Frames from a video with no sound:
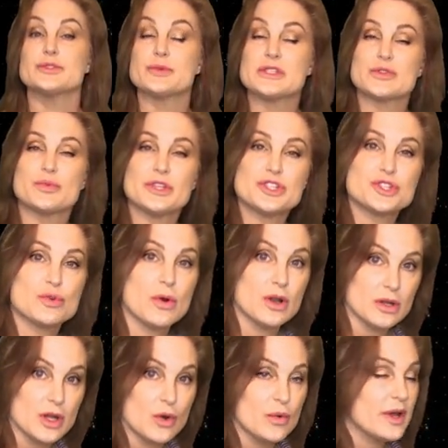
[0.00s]
As we switch to
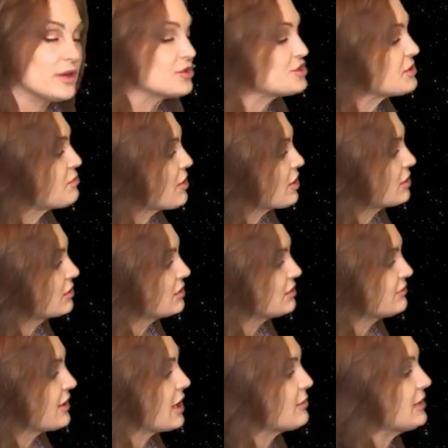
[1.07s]
our low-energy particle
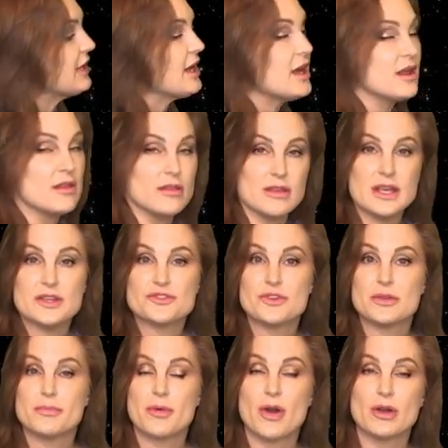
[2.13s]
environment, these
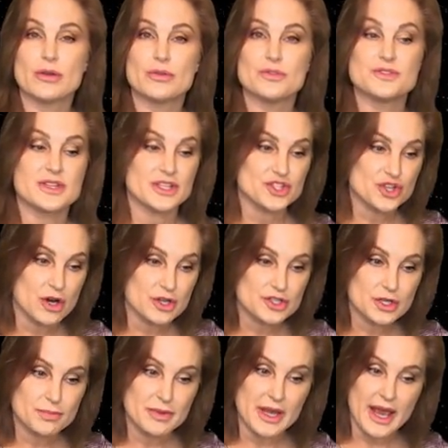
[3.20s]
are the particles that
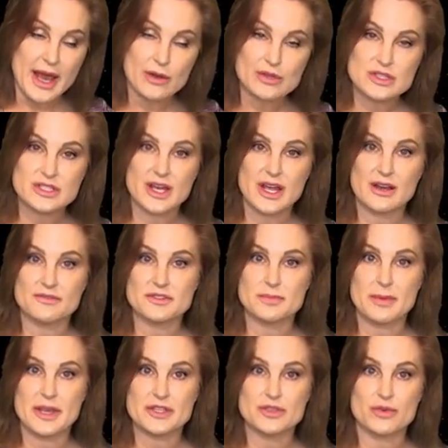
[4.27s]
charge up the outside of
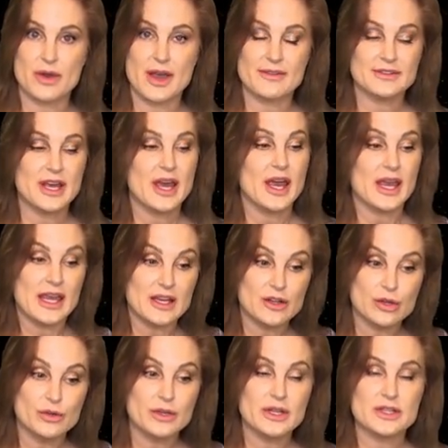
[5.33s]
spacecraft,
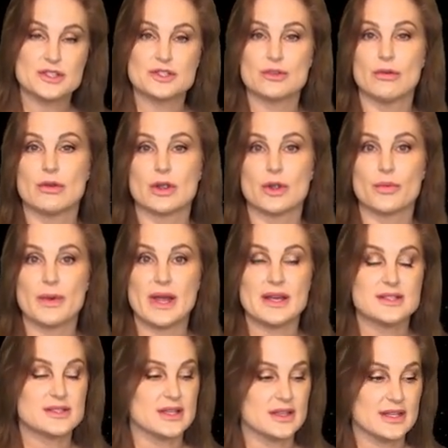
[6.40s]
including the solar
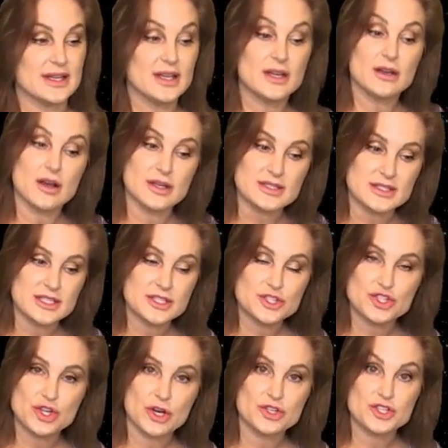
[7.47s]
arrays, that then can cause
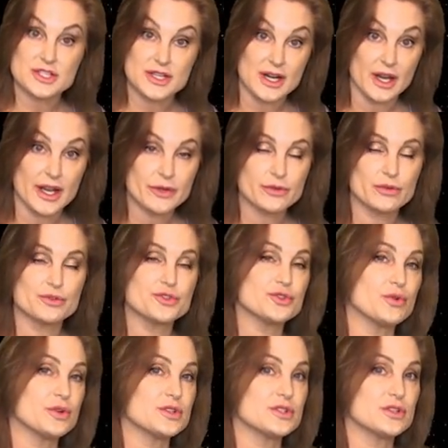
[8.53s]
discharges and electrical
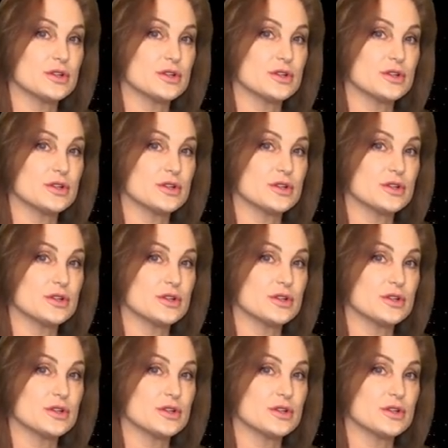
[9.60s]
short